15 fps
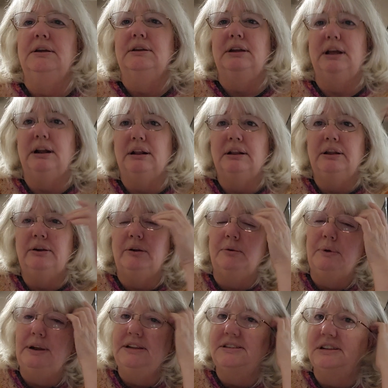get a little
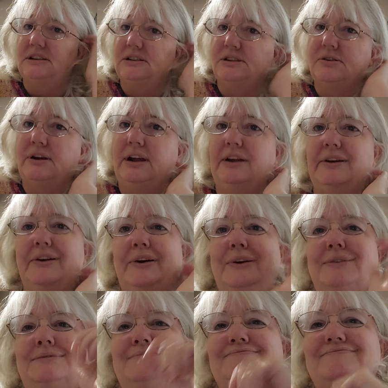ways into it and
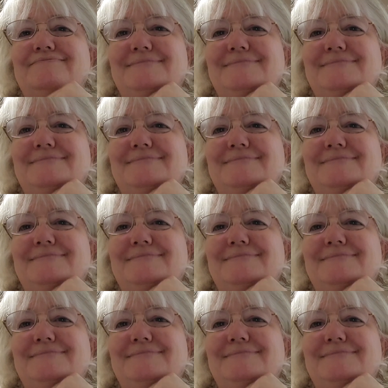go,